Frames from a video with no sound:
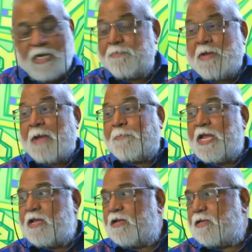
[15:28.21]
I'm
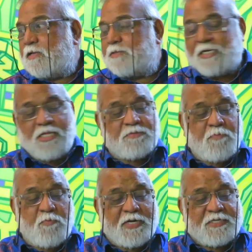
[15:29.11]
happy that this
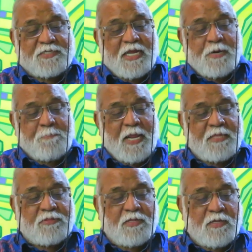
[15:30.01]
movement is taking
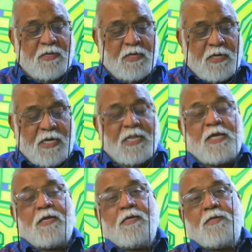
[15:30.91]
place in
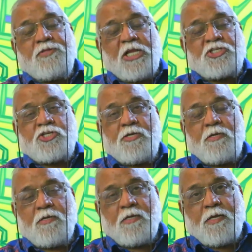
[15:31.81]
a such
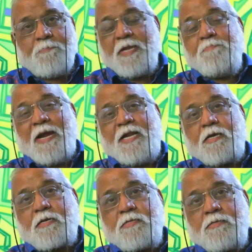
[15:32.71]
big manner.